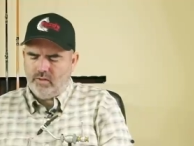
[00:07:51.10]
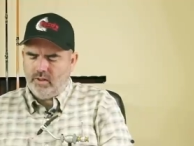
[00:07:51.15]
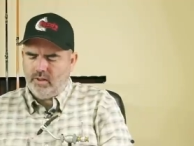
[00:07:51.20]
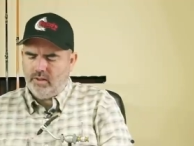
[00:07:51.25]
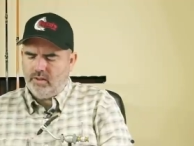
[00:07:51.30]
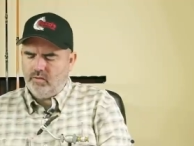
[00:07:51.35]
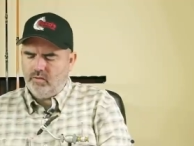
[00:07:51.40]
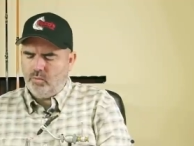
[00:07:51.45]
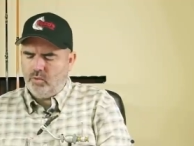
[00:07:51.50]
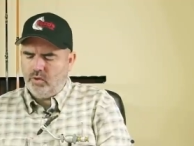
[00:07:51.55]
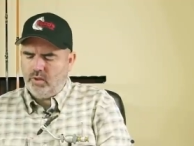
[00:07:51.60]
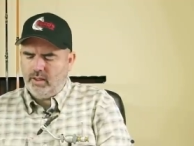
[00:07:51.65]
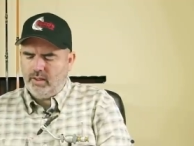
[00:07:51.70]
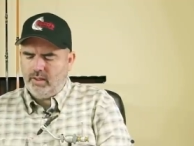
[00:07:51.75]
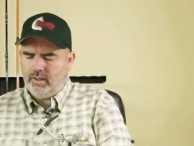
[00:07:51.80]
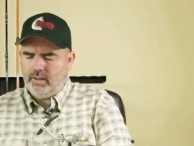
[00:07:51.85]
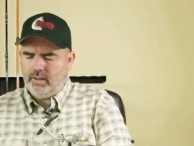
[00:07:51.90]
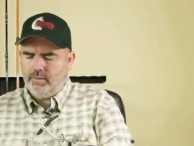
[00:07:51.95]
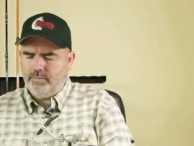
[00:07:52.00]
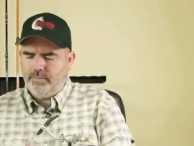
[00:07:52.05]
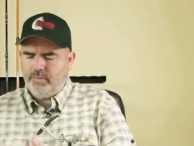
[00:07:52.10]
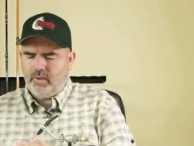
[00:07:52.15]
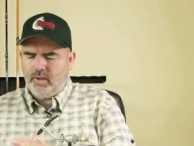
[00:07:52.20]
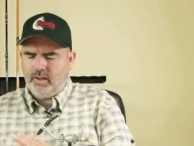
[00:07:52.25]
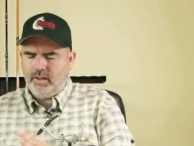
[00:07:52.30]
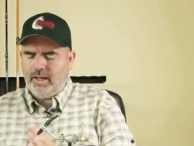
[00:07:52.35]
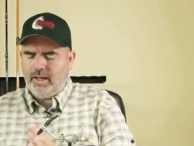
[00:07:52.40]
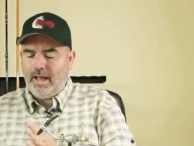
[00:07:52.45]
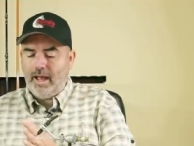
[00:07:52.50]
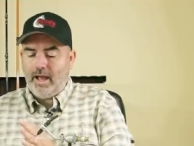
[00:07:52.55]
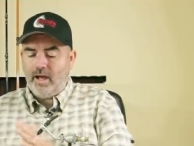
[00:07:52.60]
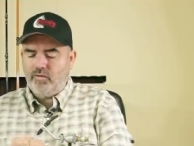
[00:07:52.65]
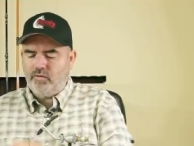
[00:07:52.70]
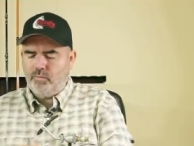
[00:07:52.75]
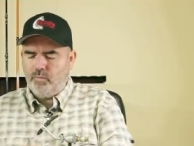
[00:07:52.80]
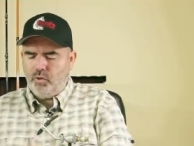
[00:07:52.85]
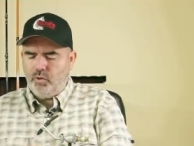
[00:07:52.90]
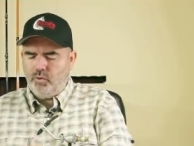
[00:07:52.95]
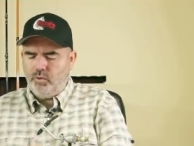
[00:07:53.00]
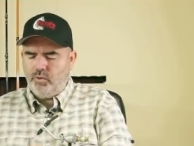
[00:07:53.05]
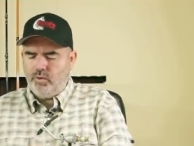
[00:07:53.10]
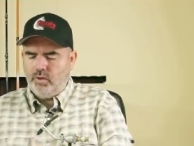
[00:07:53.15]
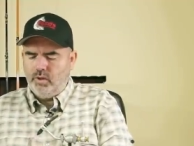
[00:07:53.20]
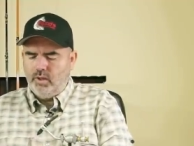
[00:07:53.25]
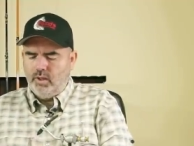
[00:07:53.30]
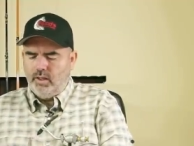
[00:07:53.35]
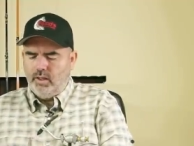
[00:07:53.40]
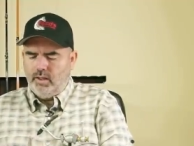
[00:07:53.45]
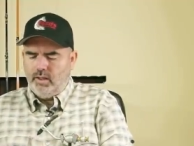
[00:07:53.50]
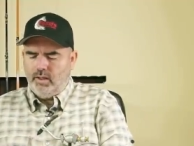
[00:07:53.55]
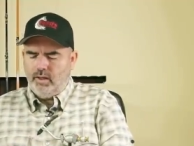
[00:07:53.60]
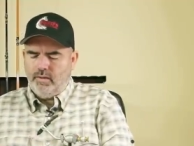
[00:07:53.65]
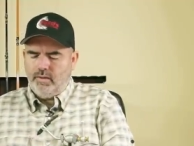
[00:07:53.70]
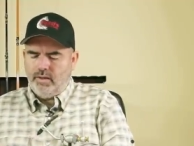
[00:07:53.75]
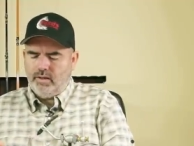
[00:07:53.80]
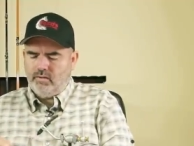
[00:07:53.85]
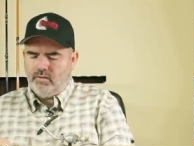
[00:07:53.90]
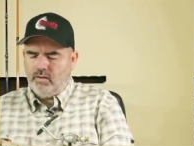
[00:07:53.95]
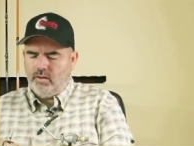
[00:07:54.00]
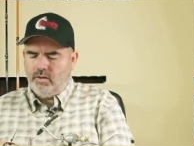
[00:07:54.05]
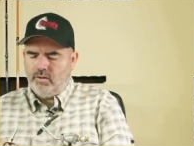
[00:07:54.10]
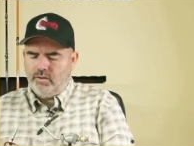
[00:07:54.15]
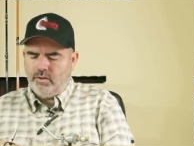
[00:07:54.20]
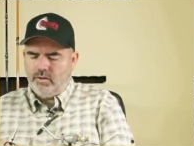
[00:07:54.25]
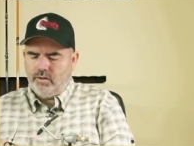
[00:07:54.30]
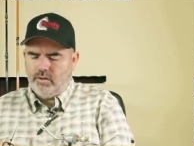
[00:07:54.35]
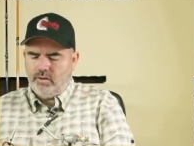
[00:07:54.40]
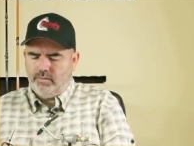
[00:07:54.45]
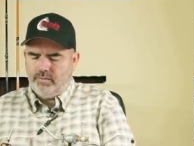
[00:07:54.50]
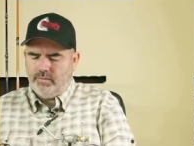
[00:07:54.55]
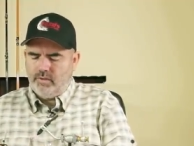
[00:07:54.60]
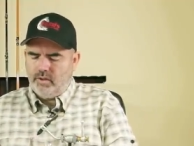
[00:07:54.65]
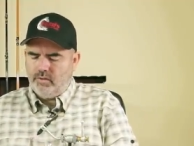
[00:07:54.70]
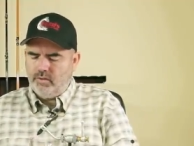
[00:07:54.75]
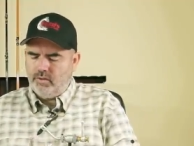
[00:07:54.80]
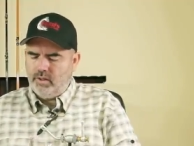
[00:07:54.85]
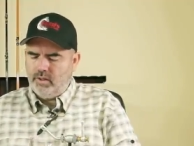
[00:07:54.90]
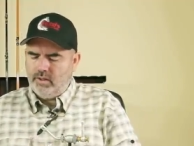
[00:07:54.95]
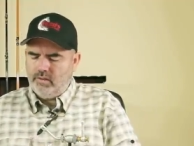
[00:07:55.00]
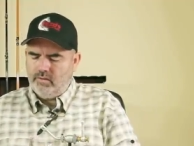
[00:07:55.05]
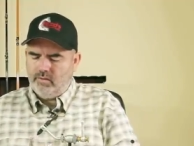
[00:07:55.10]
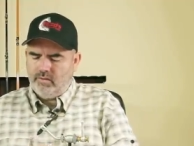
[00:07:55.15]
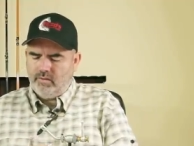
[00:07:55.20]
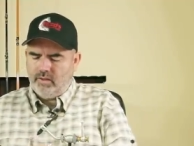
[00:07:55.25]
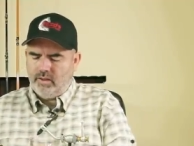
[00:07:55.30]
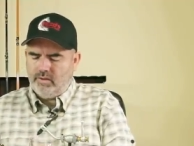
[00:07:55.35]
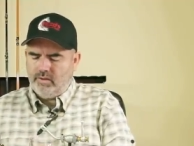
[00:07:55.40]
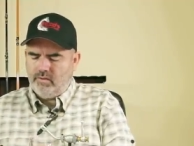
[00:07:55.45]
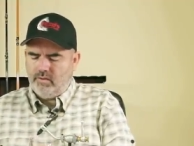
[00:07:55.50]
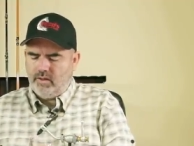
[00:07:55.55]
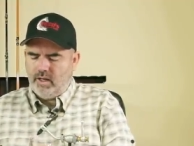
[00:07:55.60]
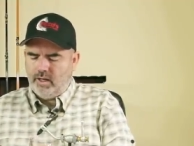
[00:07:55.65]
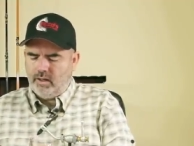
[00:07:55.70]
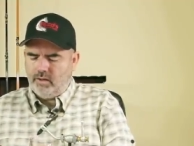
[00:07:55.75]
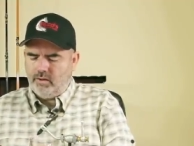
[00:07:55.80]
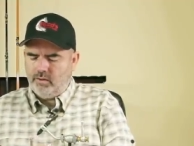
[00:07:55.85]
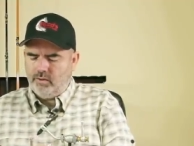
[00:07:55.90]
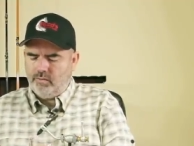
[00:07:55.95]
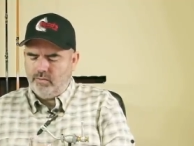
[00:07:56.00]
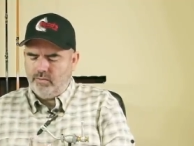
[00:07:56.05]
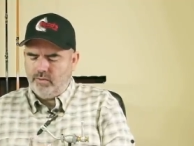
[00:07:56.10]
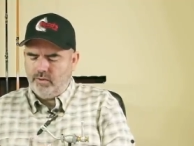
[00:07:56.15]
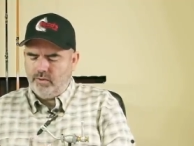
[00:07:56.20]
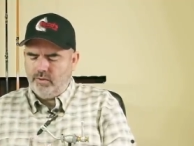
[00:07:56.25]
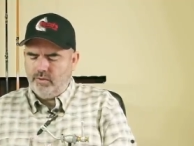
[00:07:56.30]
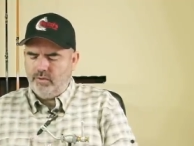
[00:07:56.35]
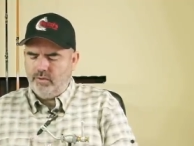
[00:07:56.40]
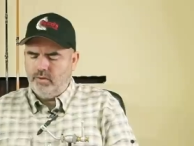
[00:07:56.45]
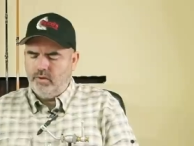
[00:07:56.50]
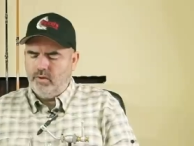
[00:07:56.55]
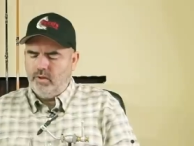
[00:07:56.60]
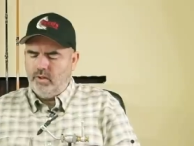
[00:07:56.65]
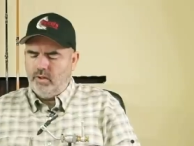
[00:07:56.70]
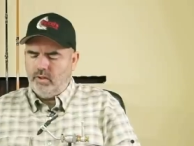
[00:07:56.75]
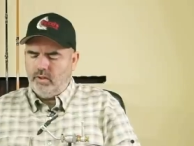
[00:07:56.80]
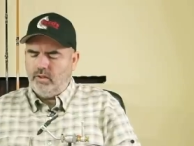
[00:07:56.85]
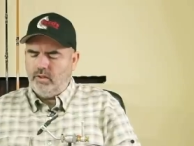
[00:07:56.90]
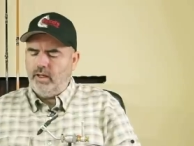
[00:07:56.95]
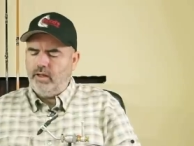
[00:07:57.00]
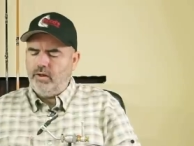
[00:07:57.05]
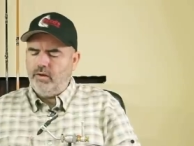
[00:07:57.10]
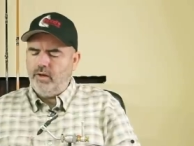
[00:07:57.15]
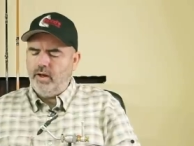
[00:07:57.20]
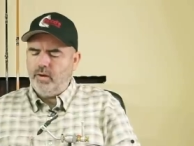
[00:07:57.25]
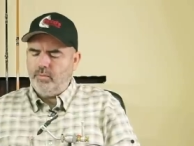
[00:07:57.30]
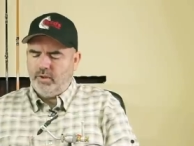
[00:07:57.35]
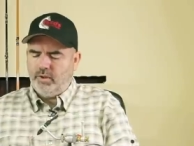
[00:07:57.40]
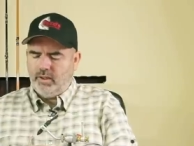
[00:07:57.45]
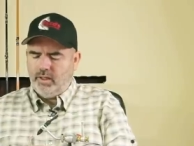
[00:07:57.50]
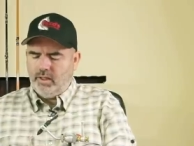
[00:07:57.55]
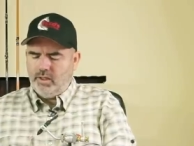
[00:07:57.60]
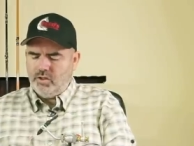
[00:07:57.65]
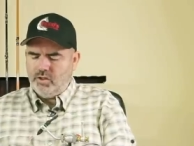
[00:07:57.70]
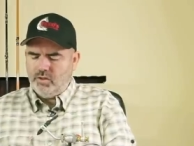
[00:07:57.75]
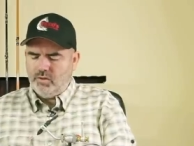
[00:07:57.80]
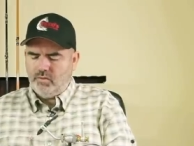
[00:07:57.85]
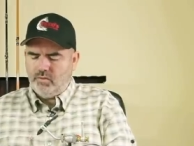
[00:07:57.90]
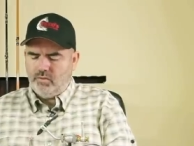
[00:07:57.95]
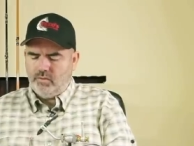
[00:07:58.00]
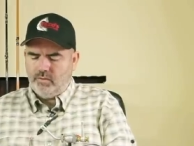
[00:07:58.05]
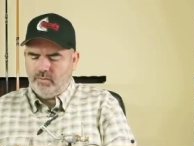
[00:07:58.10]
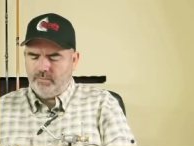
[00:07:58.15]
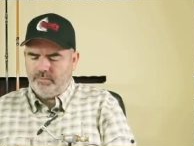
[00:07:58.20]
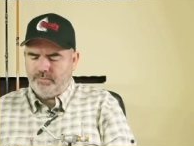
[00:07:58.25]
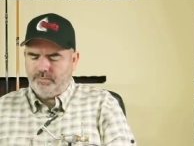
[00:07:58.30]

uh, it's more like a, like a half moon, and that's another, uh, another nice uh, stacker for lighter applications.